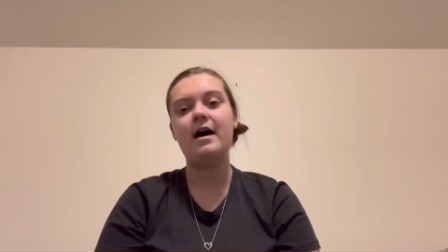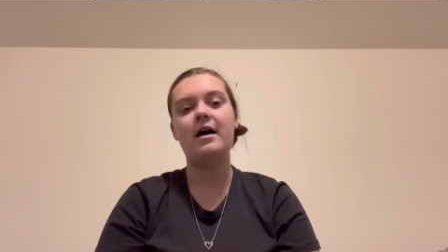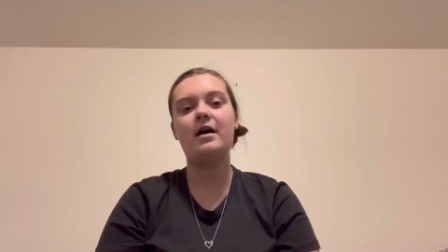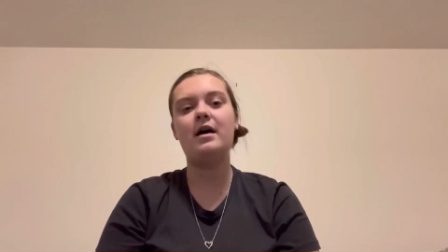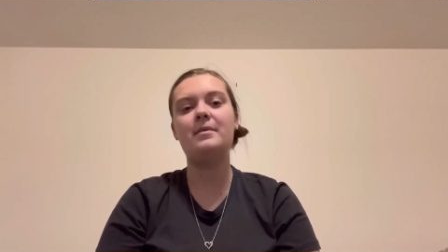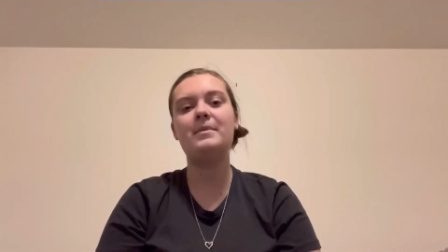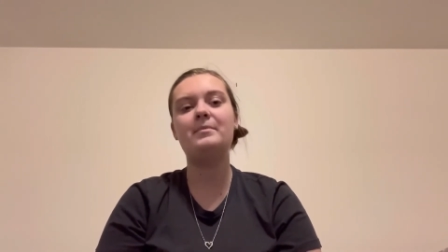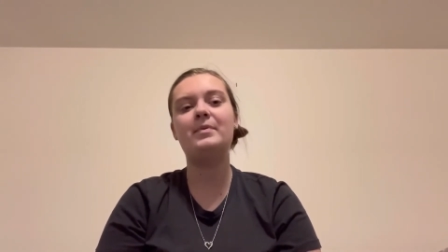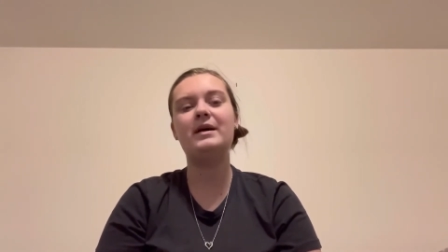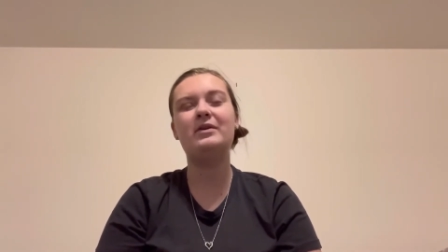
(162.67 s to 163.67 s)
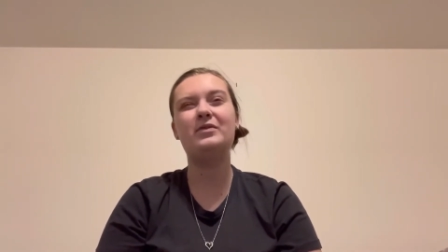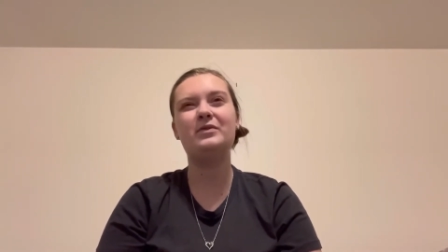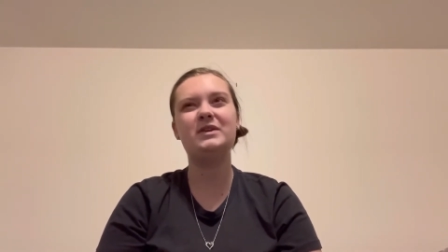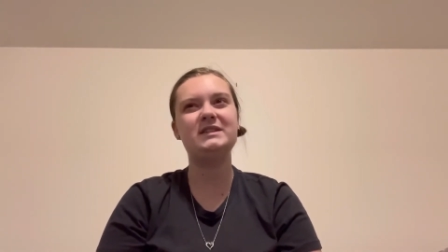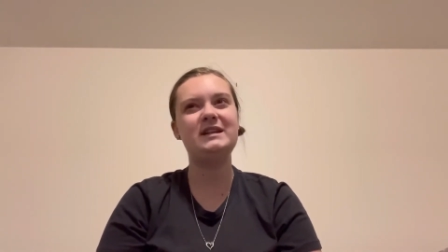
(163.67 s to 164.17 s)
um, but on
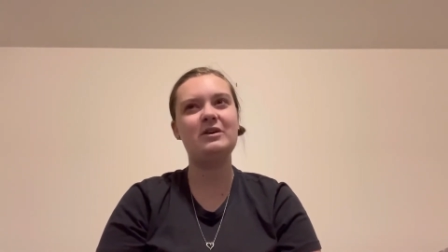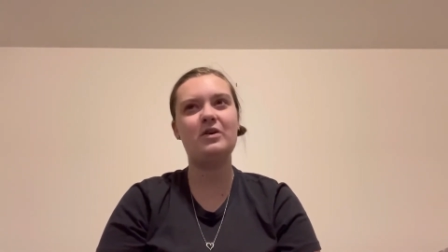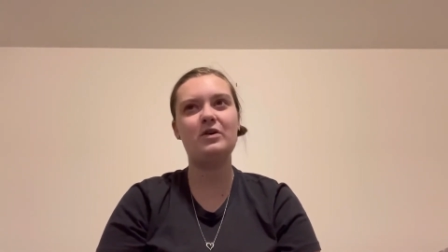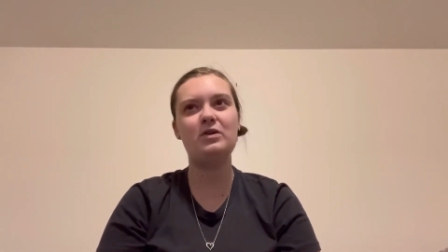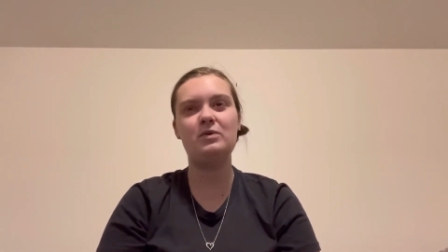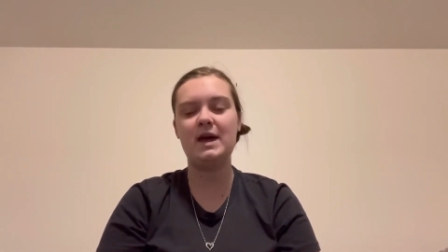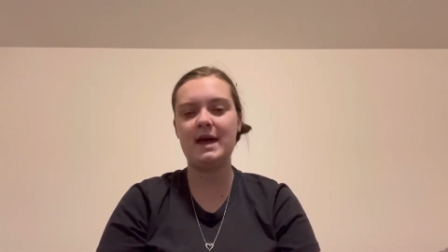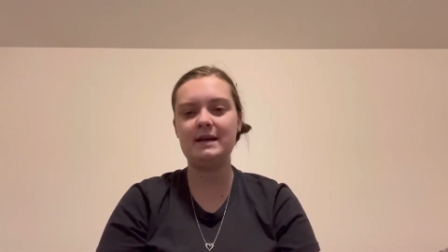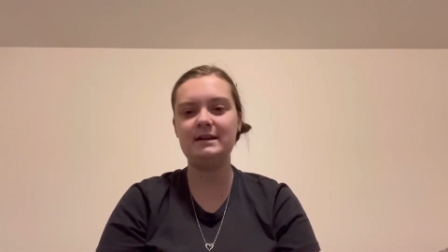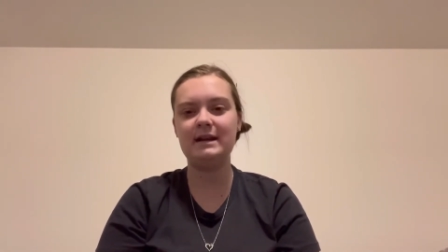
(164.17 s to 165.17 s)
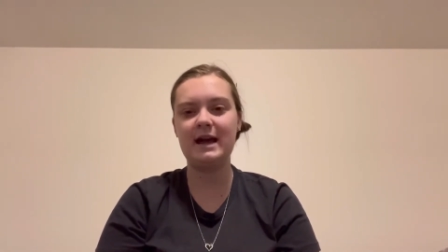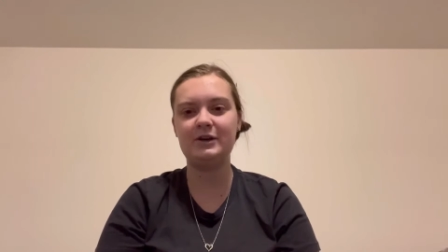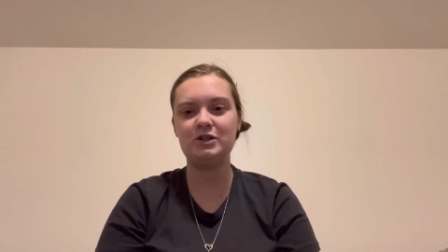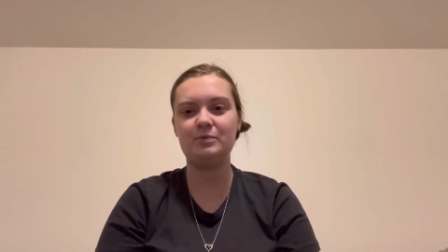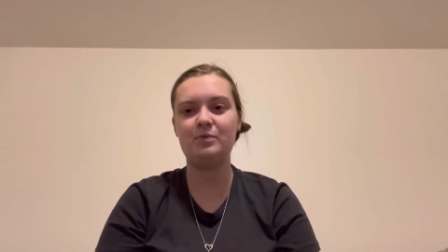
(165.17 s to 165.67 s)
receipt hog you can get
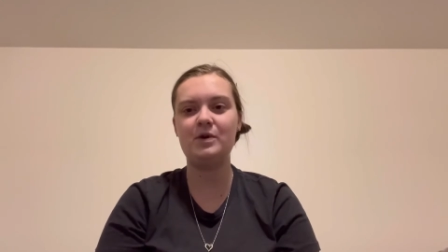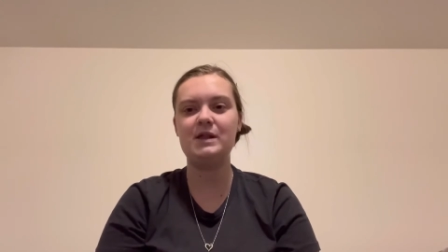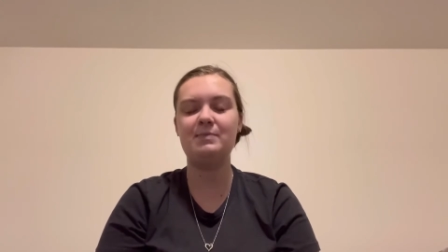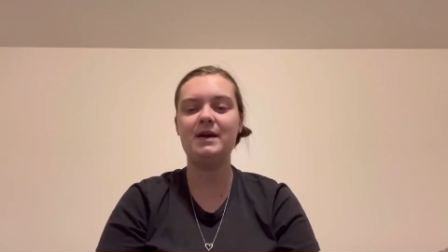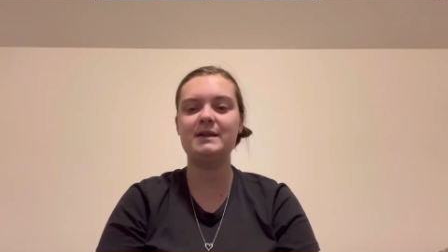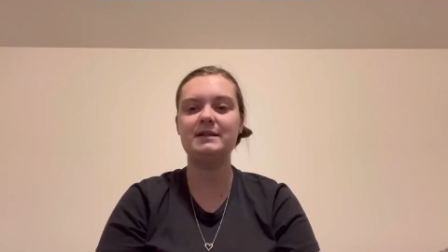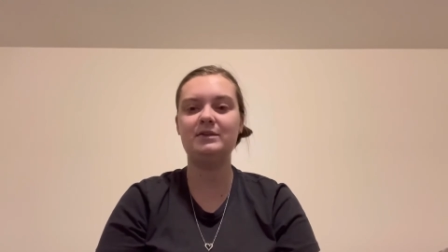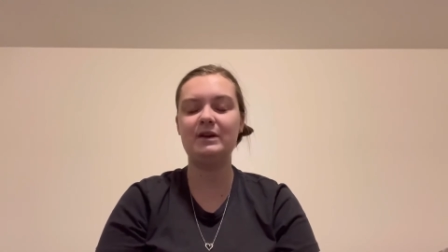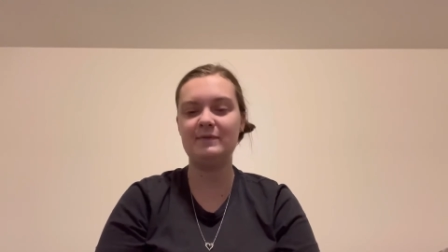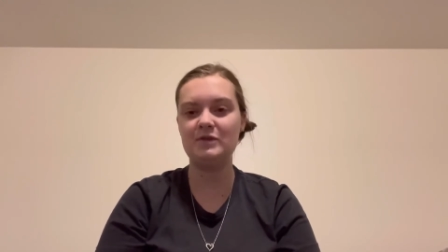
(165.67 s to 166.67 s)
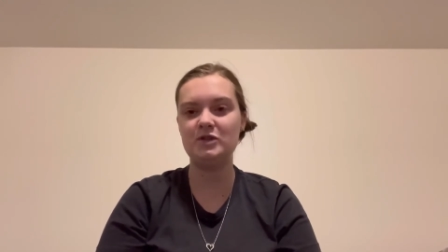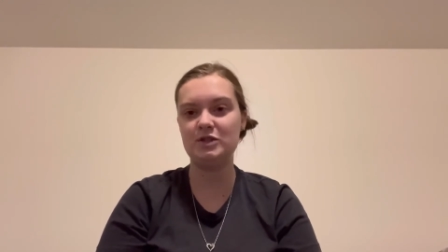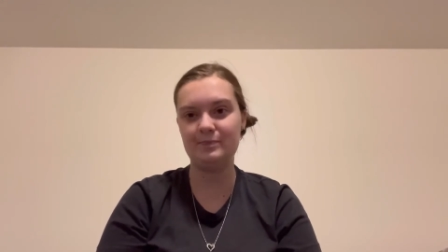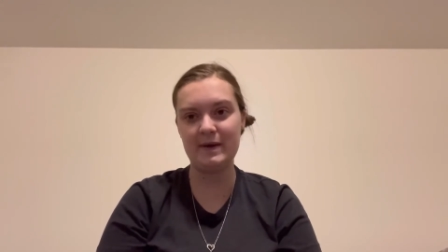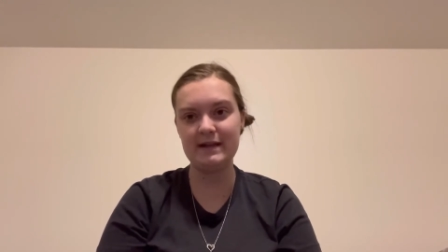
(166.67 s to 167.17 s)
extra points because it'll give you
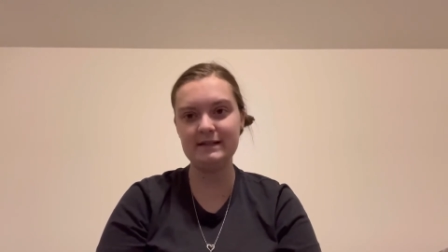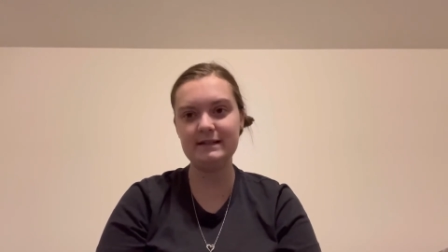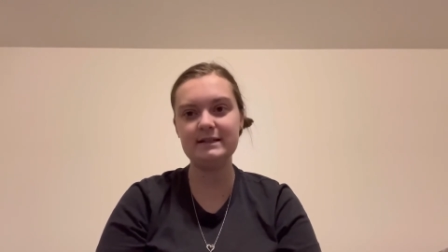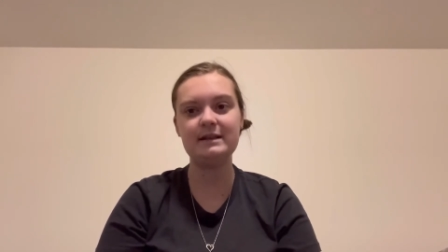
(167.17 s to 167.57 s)
spins